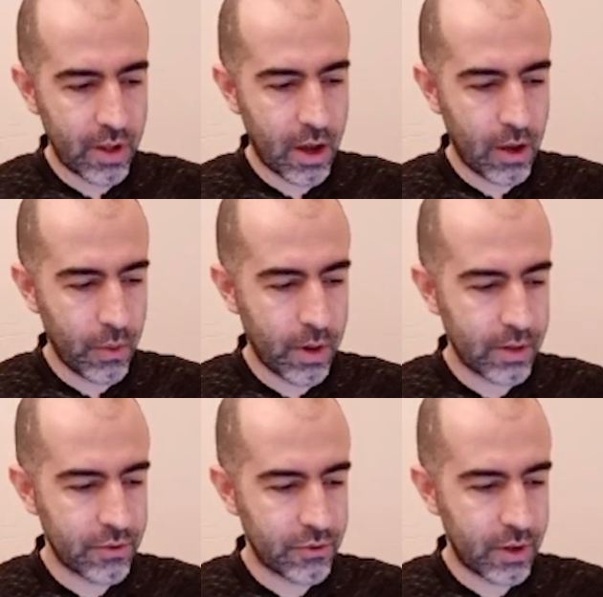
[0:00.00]
now
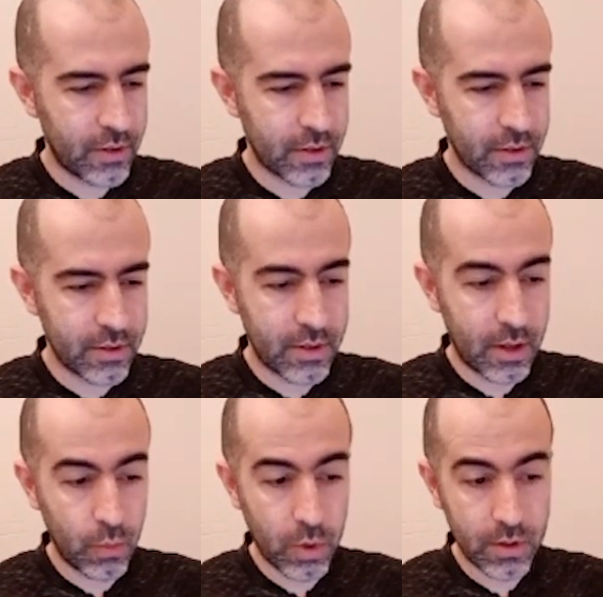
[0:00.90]
and try to
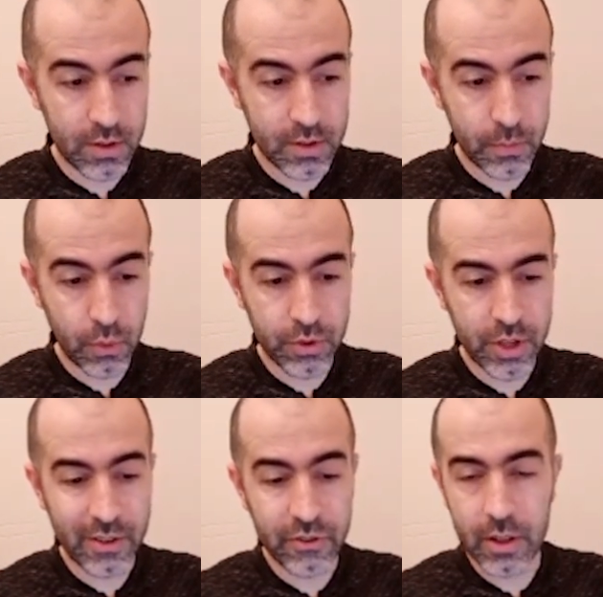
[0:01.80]
understand what this
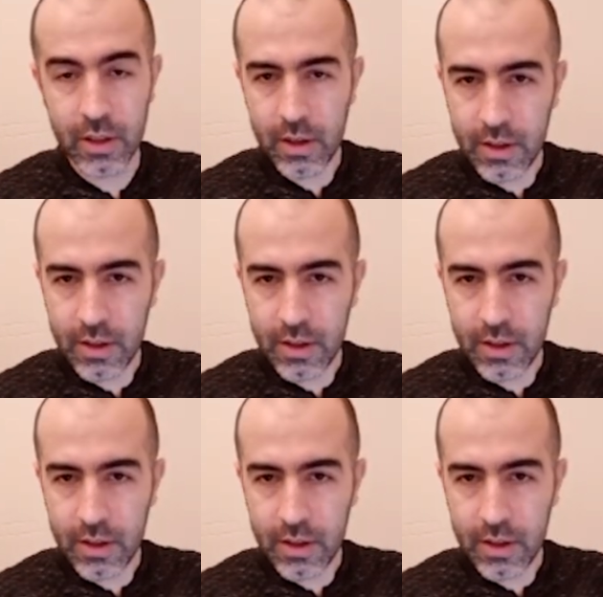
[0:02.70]
project really